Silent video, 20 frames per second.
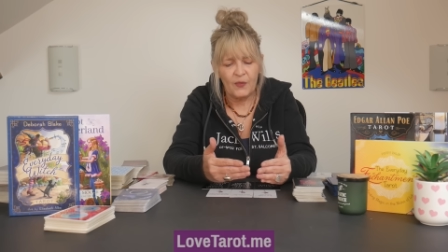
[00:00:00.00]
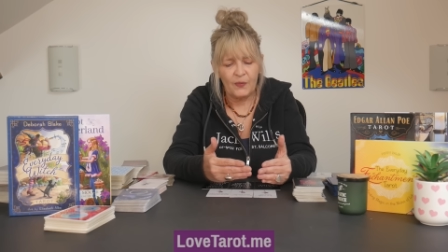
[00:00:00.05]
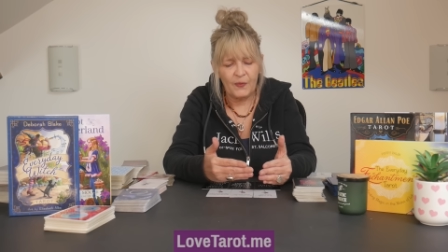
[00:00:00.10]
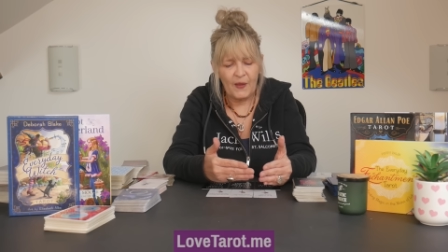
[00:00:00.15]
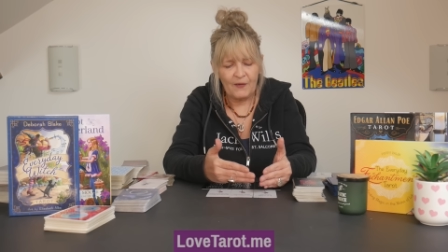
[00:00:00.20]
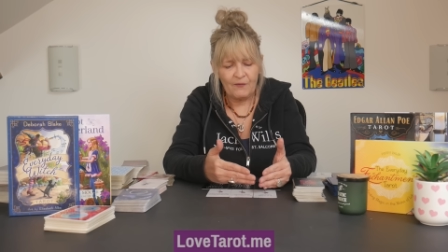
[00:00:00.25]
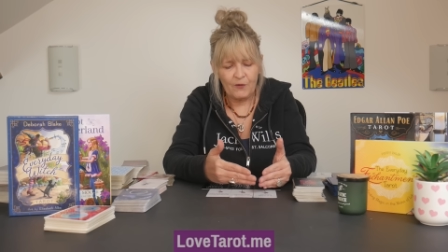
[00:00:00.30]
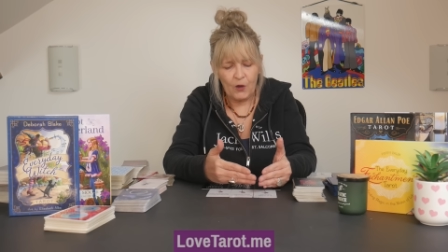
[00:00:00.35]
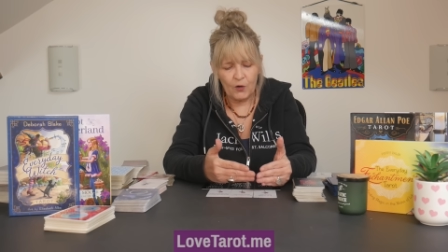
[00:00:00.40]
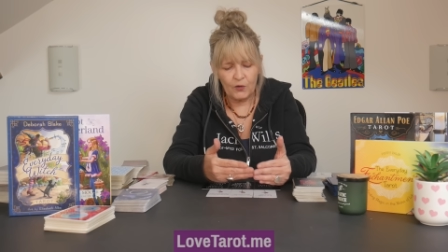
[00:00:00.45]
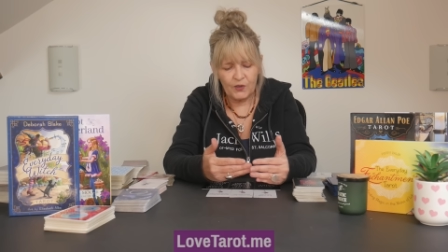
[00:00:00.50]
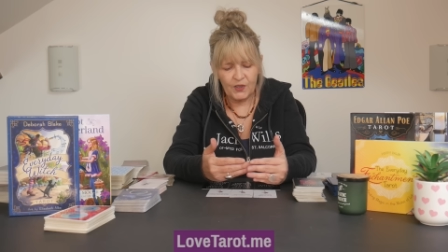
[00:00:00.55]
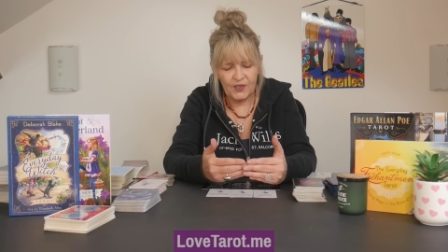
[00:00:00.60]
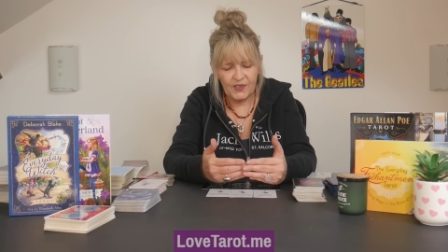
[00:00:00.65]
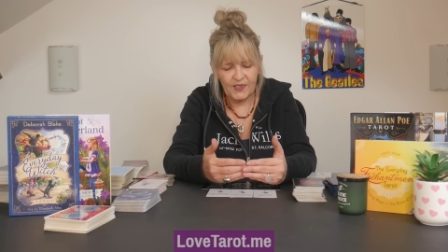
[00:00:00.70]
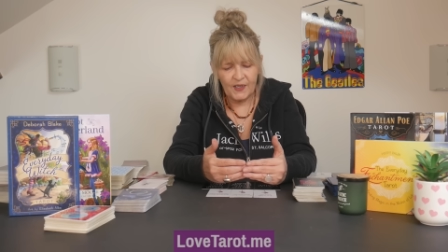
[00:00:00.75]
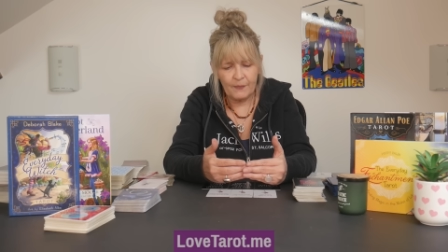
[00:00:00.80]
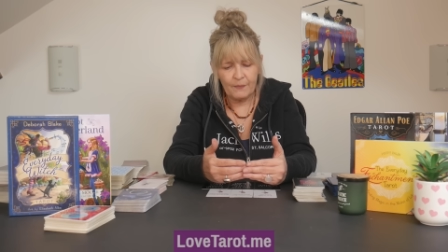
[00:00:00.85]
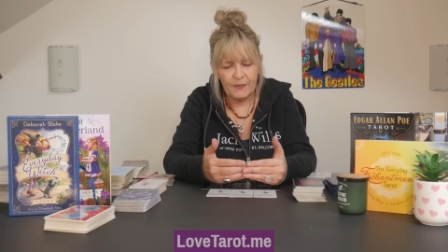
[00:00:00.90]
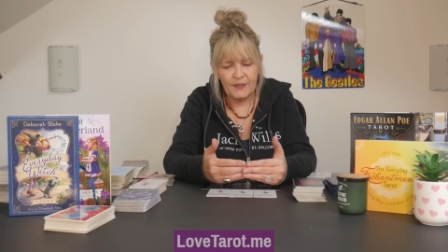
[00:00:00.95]
they've gone to
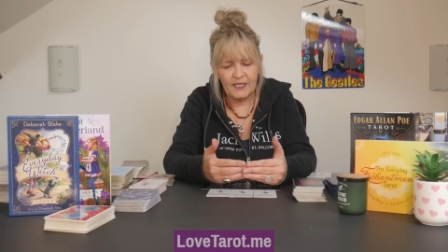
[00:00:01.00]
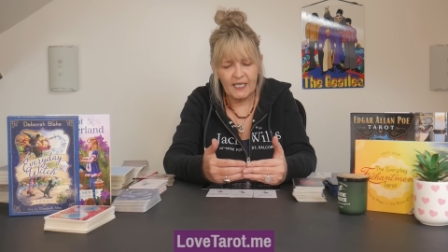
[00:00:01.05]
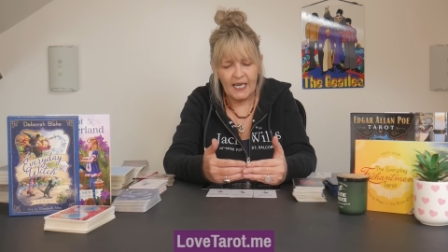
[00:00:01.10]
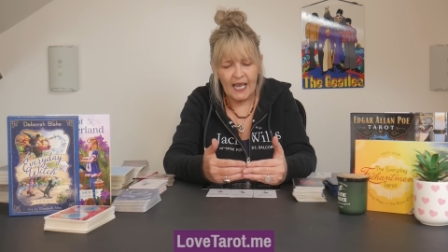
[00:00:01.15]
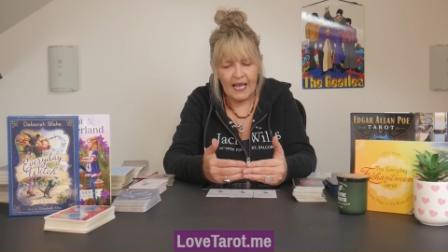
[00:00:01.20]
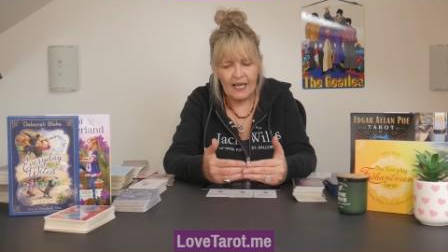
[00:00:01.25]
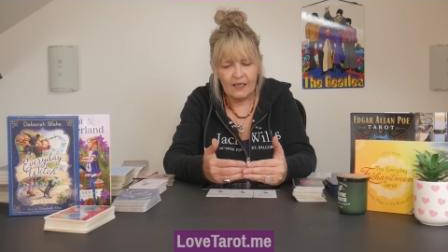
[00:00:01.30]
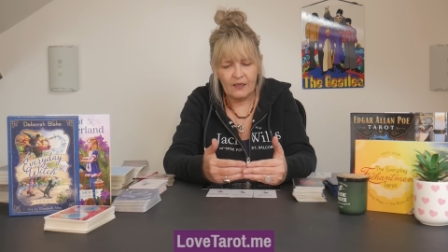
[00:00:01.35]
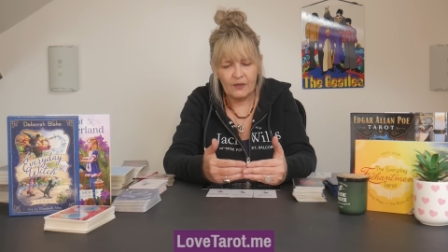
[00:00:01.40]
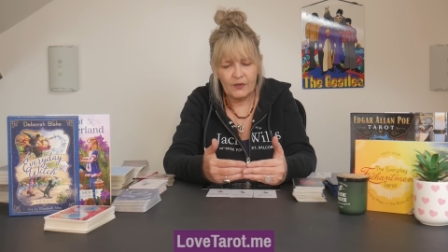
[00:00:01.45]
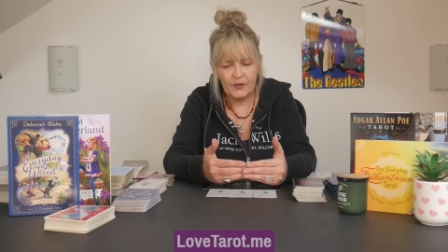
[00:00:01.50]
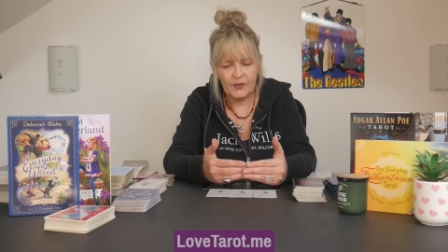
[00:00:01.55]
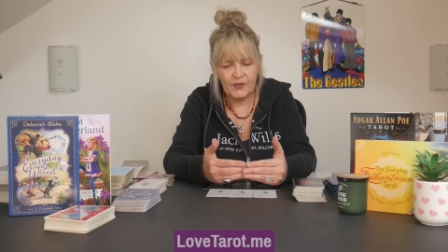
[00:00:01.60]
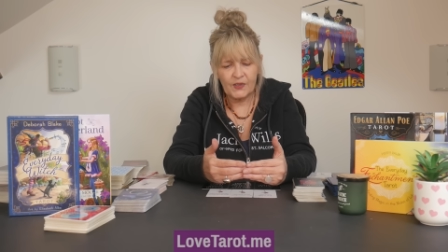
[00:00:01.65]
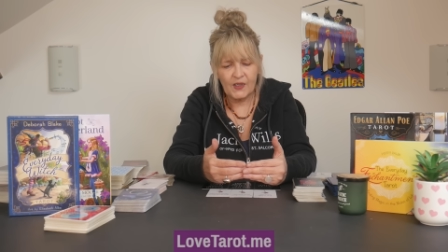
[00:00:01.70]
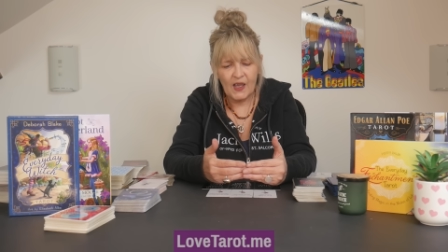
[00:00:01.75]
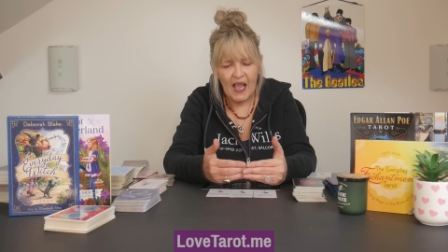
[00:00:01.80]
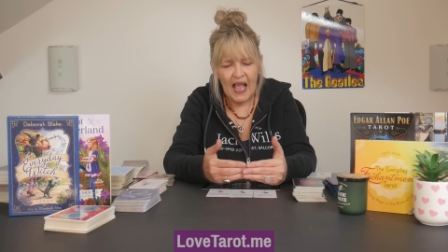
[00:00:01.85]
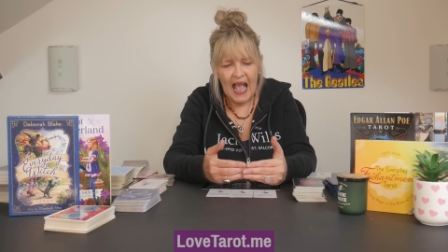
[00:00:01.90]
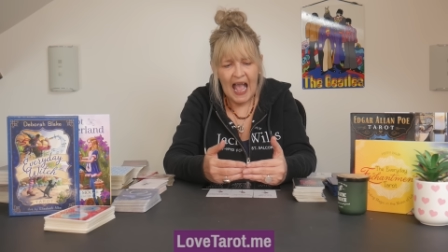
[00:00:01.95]
somebody
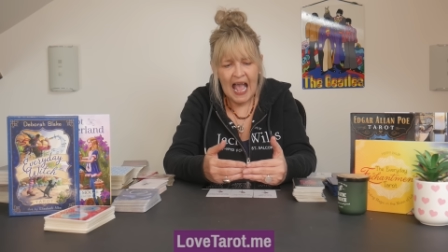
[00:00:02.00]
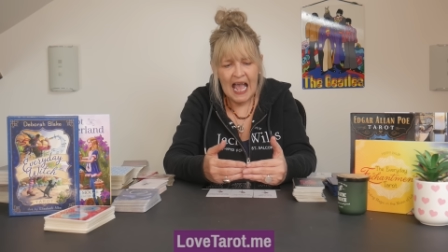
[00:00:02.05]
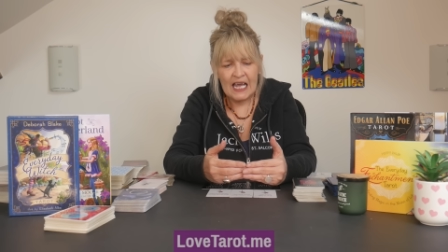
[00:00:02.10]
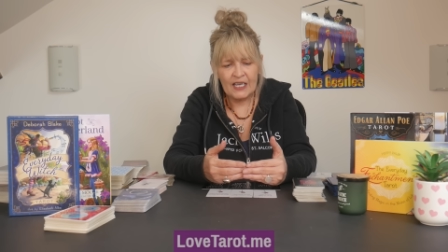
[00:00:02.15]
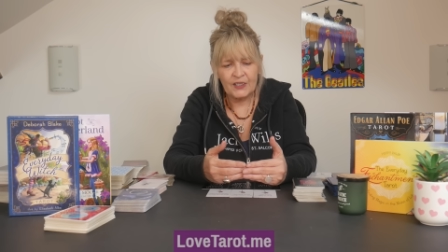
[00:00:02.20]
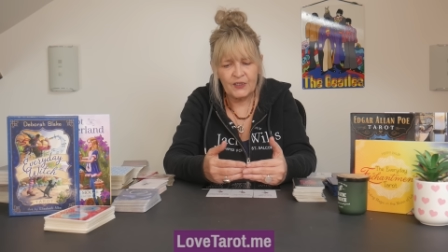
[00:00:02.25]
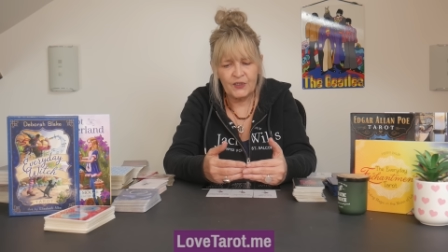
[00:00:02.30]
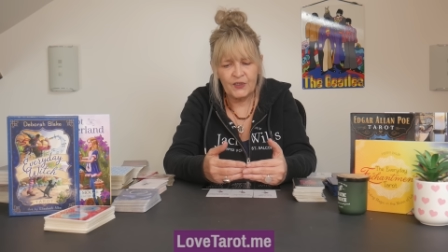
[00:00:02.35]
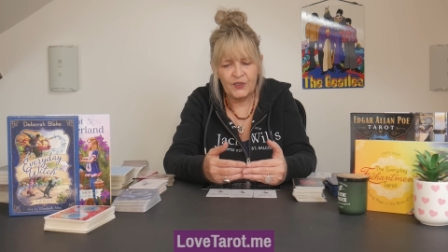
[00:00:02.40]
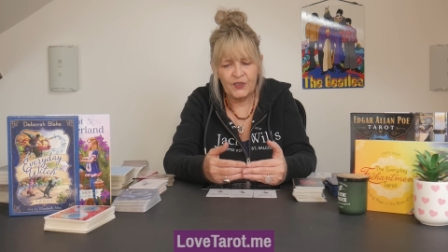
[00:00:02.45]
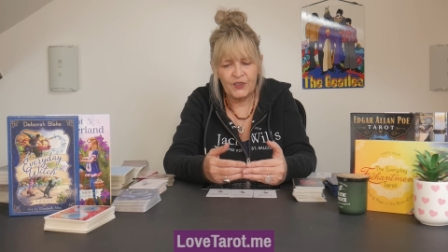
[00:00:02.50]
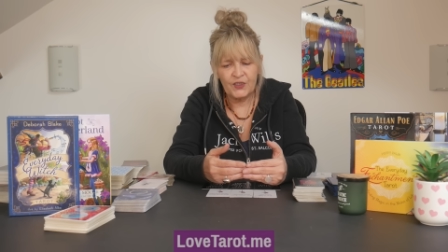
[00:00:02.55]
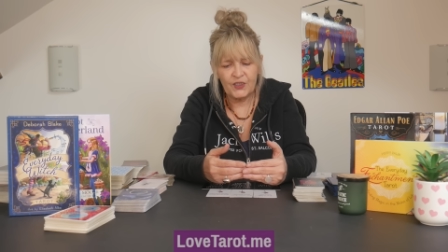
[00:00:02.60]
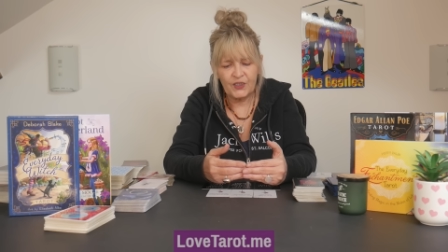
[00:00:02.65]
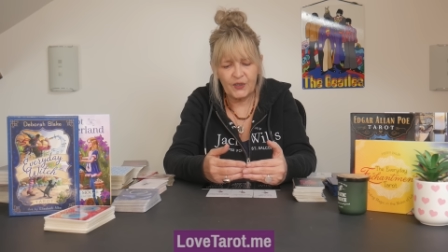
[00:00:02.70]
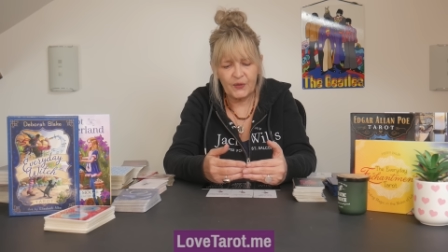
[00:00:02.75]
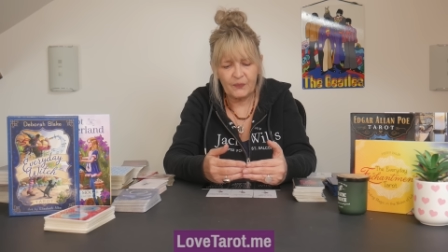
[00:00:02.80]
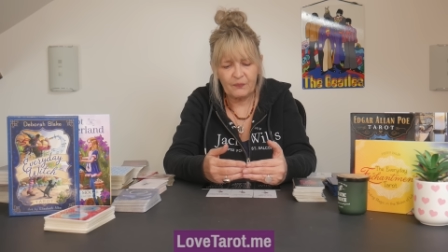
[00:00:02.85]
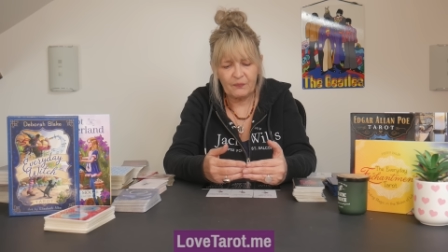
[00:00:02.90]
else, and